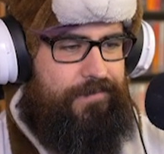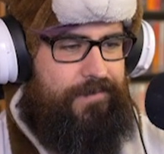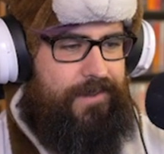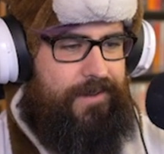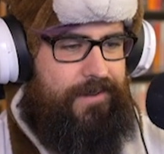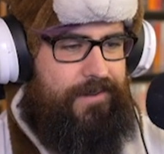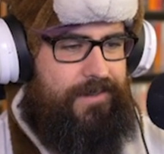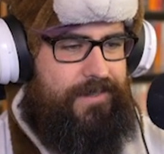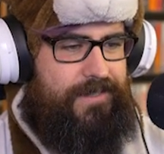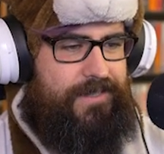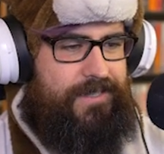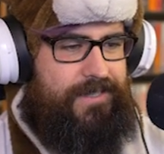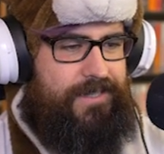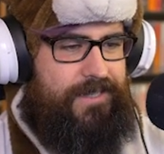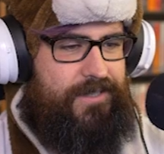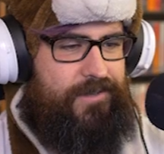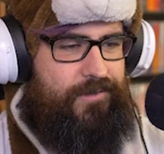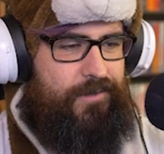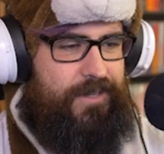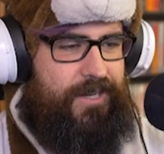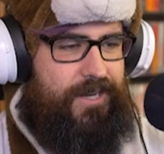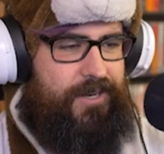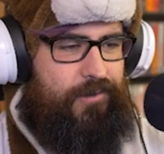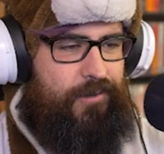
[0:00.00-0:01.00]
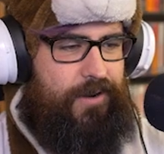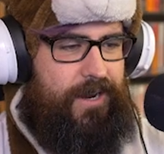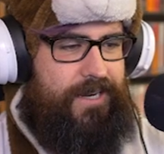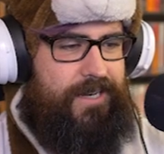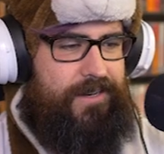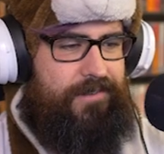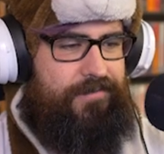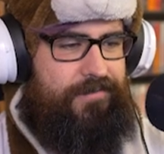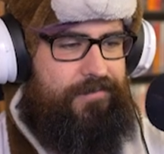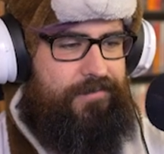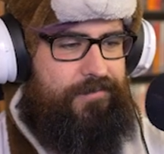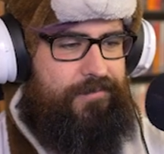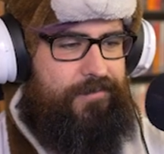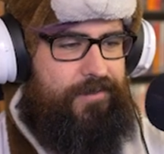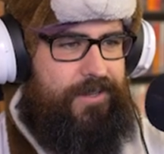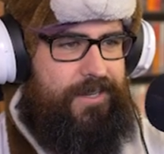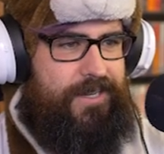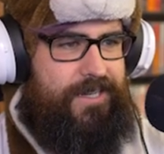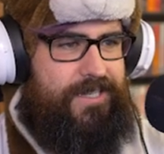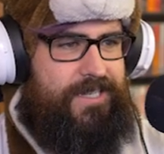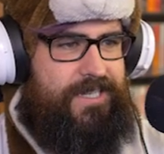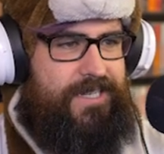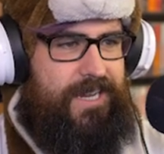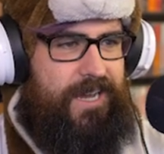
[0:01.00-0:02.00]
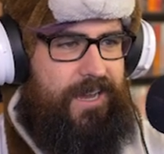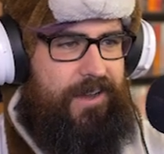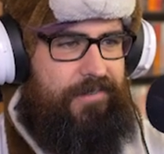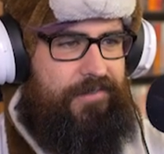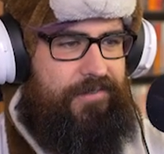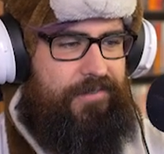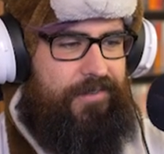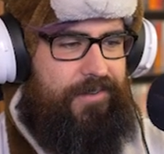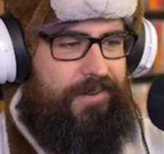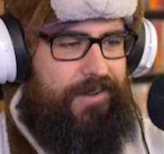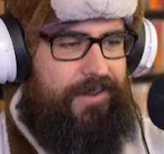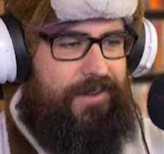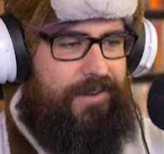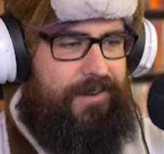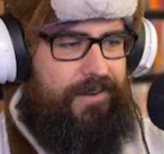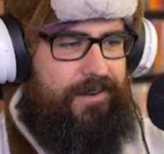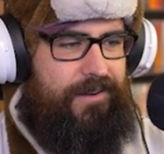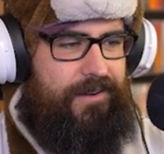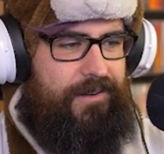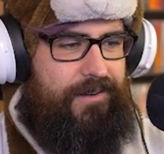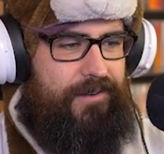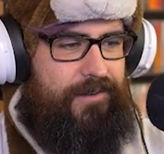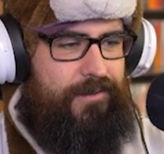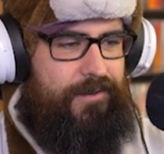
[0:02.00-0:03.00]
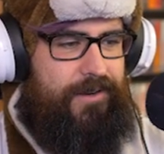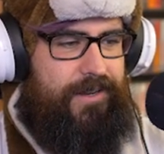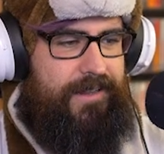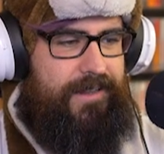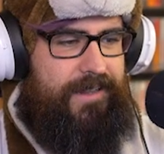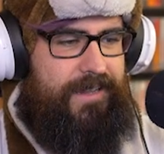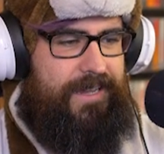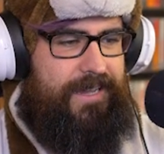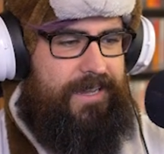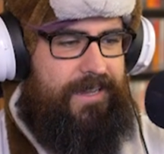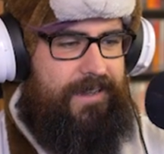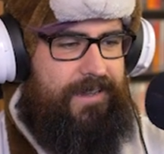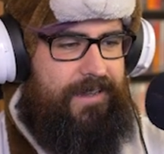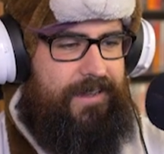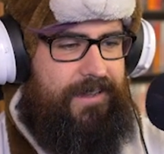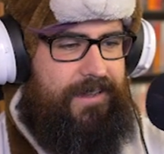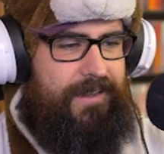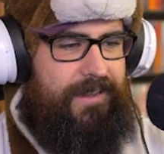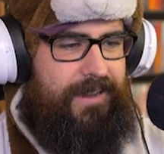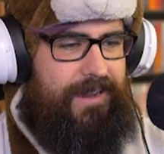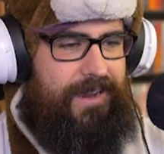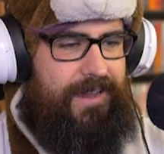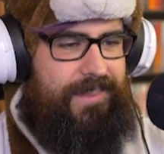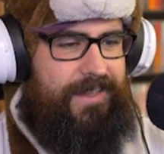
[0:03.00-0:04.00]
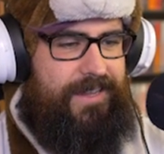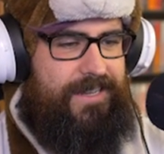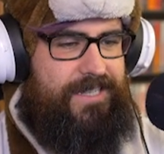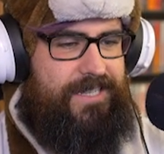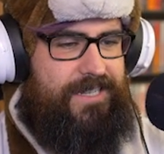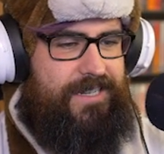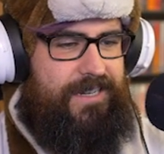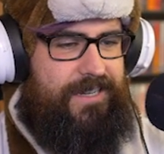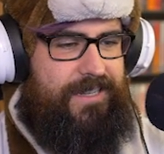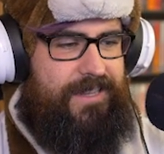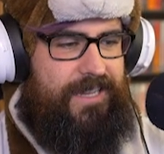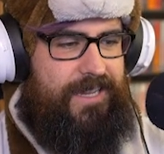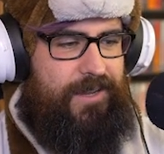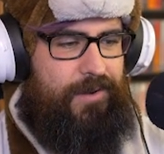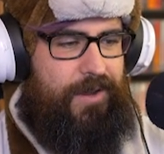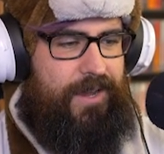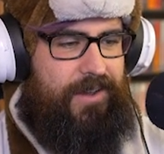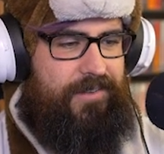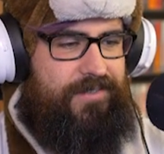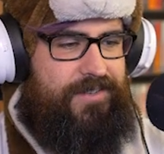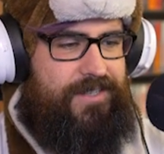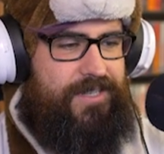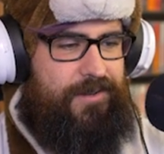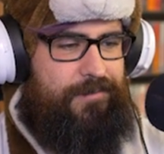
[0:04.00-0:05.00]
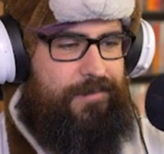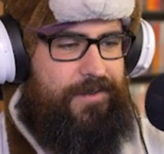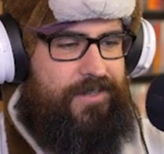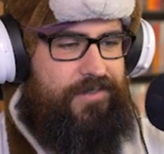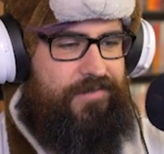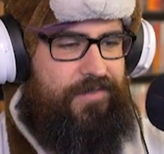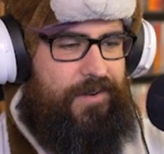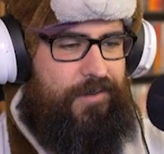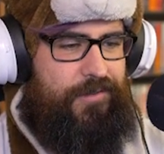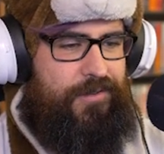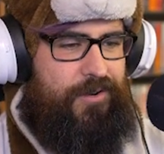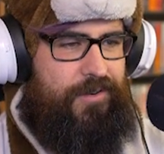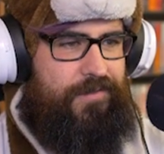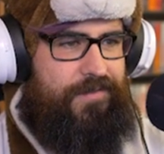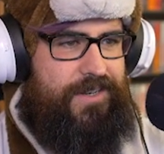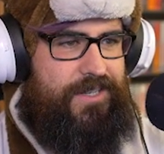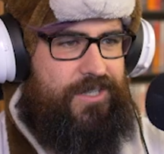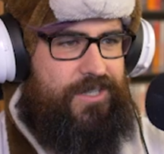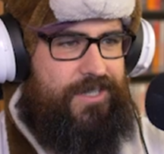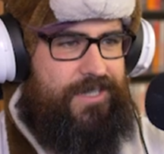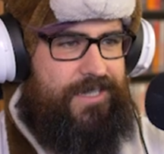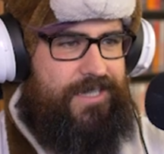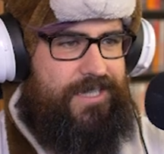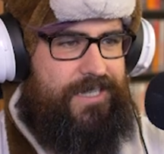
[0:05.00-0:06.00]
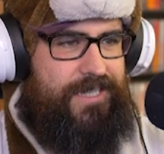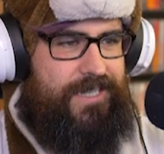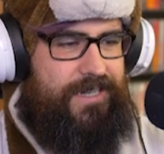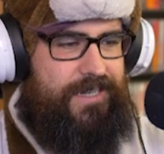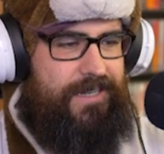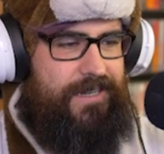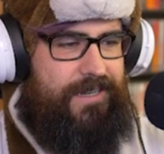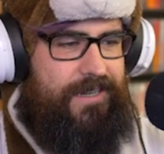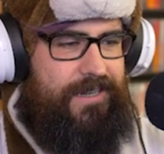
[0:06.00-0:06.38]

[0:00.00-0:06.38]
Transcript: No, it's, it's really creative. Really good stuff. Um, really? Okay. Yeah, I think it's good that you have so much fun with your inventions.